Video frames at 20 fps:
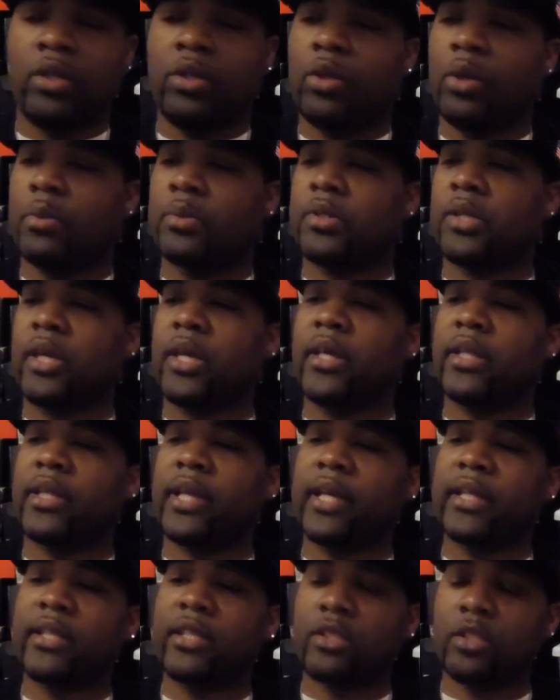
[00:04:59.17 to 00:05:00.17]
You know what I'm saying?
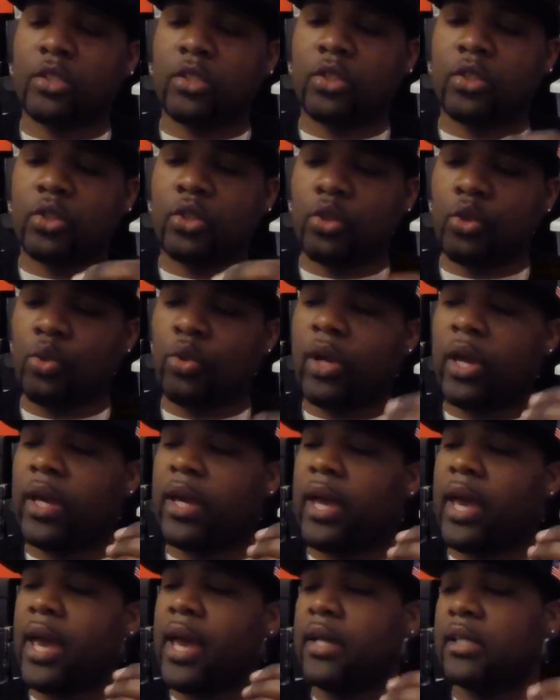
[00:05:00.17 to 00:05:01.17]
Like, this is a shoe
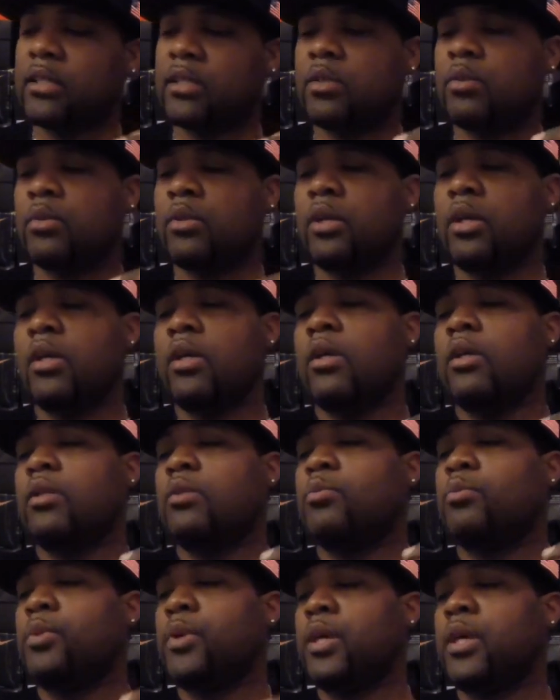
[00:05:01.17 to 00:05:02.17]
that has to
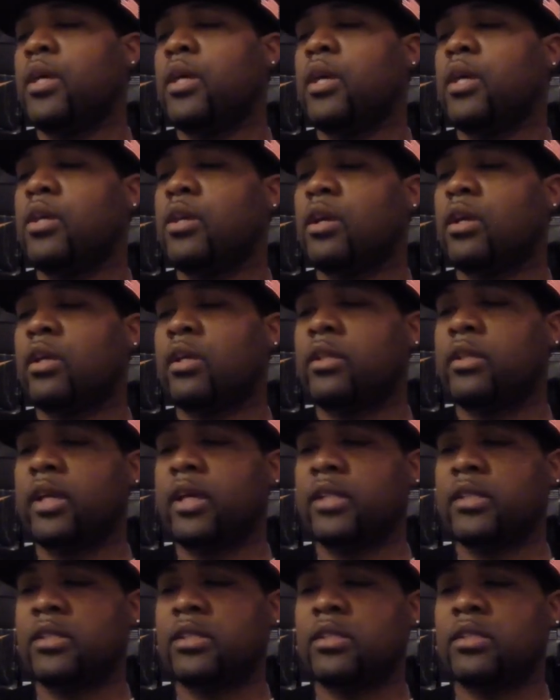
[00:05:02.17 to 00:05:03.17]
be in your
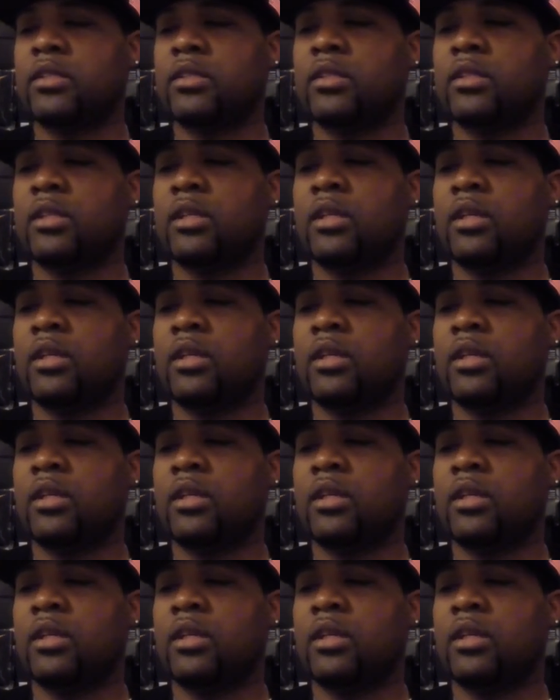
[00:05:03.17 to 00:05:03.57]
collection.